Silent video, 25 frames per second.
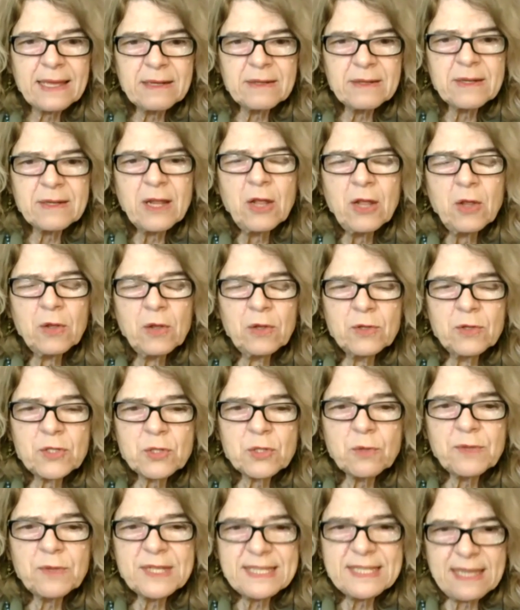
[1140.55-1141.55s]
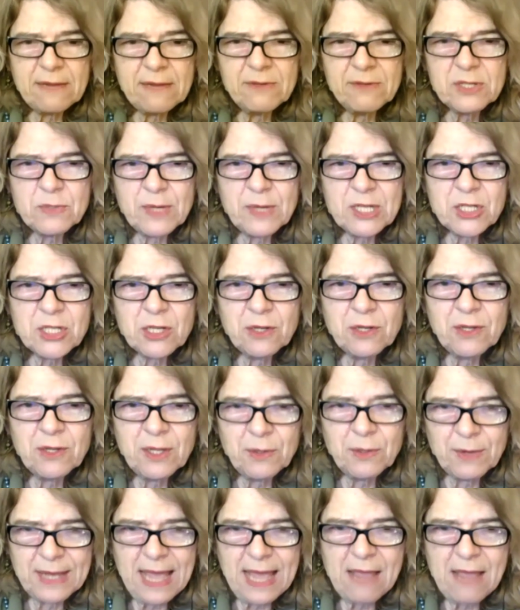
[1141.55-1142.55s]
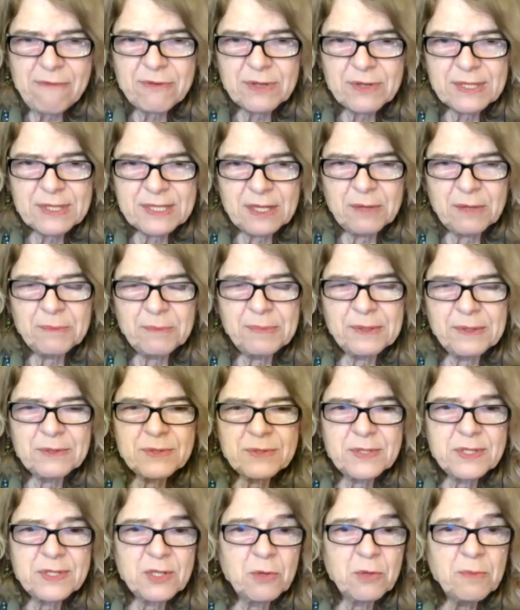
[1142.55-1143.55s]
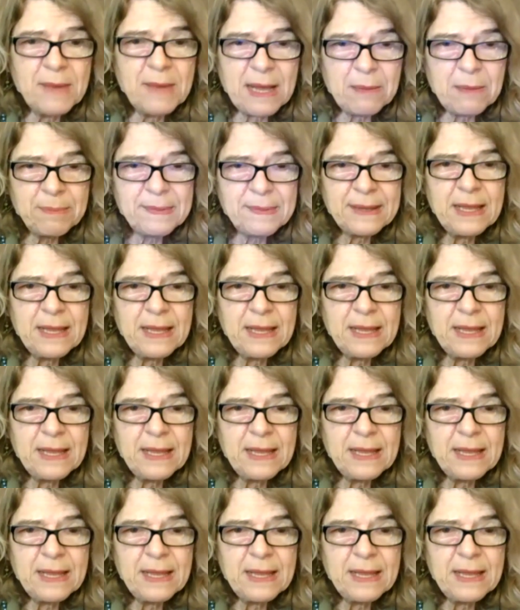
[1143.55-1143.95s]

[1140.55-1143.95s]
And you saw the savings ratio in the UK, for example, zoom up.